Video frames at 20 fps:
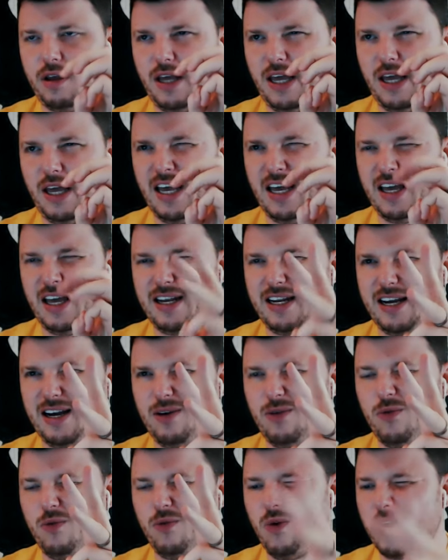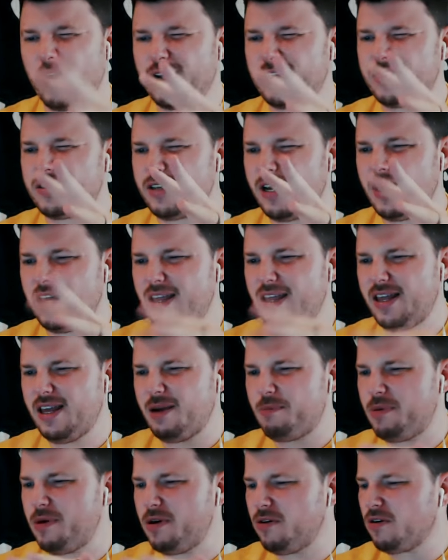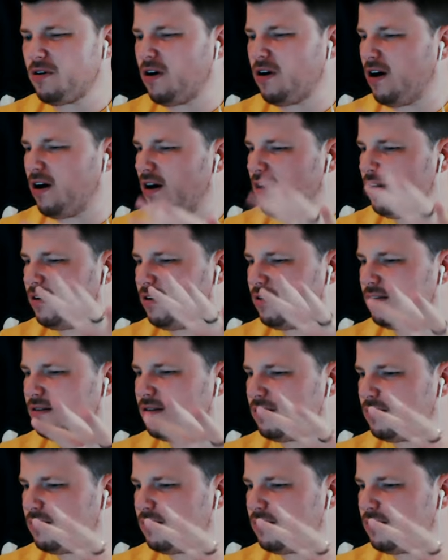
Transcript: and I want to say the Imperial Guard.